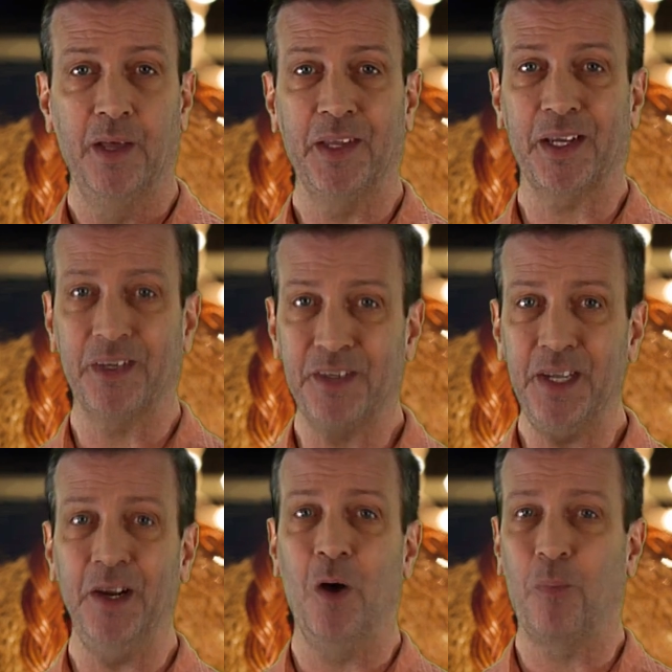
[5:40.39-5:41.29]
the
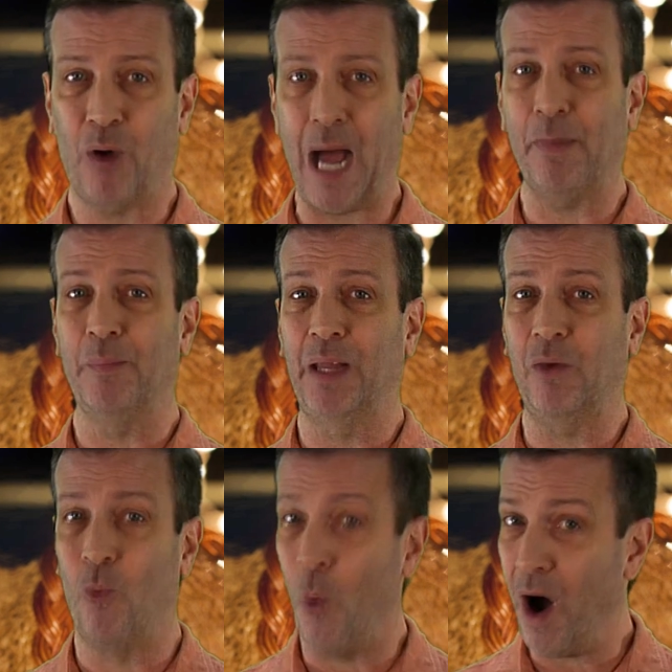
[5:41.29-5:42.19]
casino
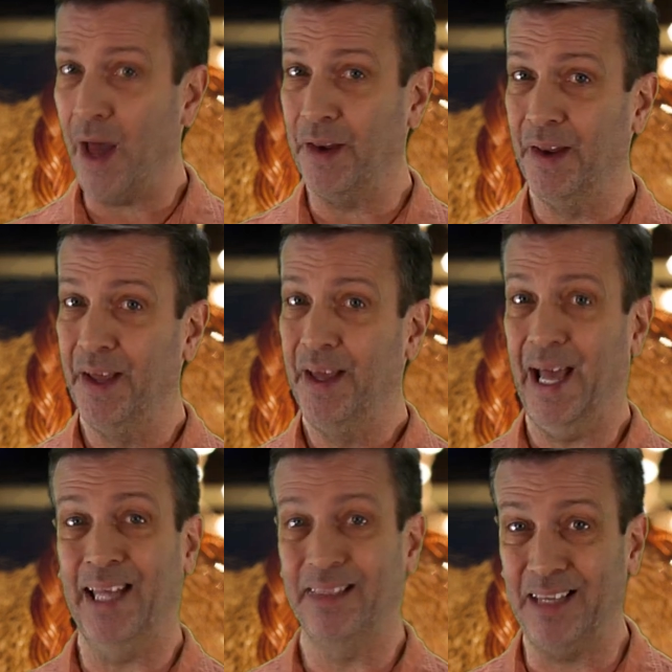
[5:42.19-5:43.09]
probably won
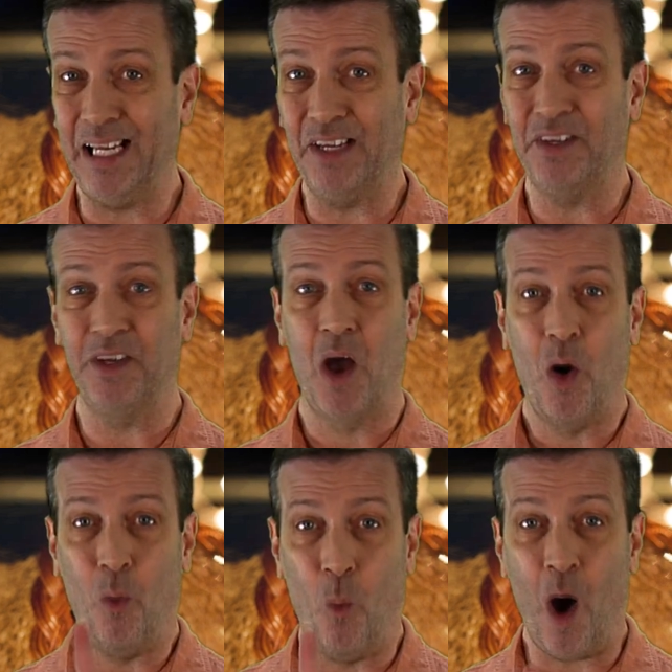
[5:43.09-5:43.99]
at least
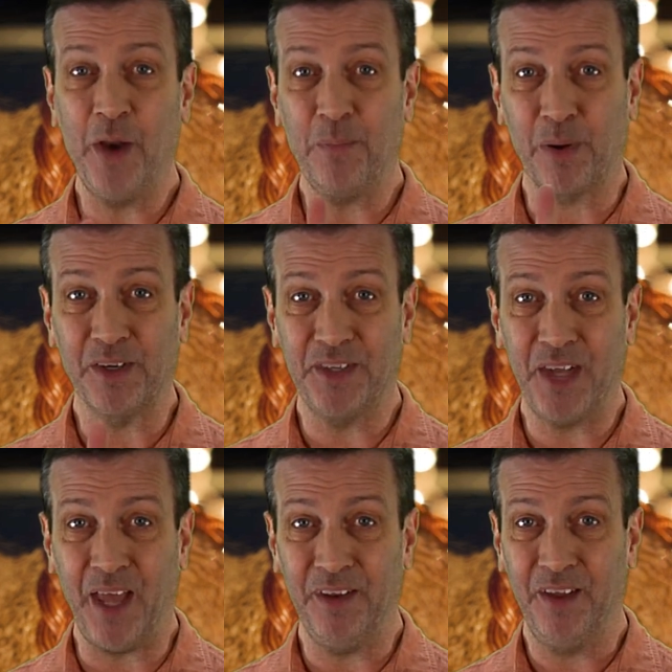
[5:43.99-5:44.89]

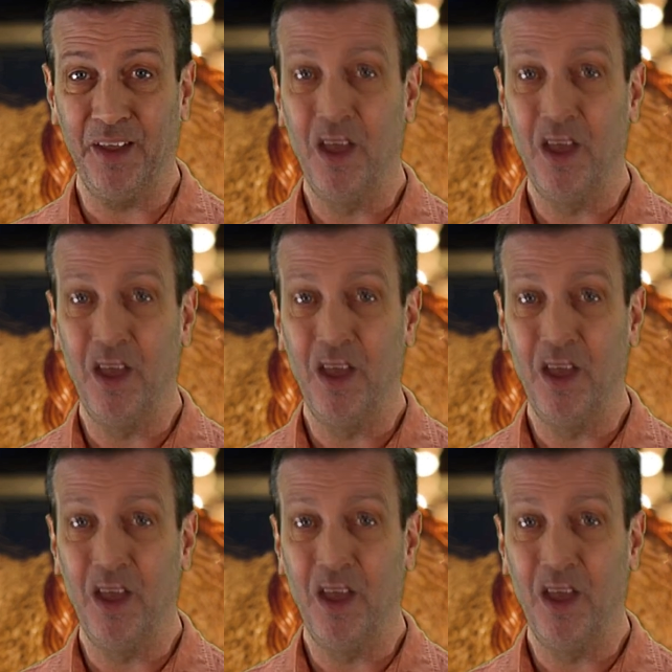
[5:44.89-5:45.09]
1%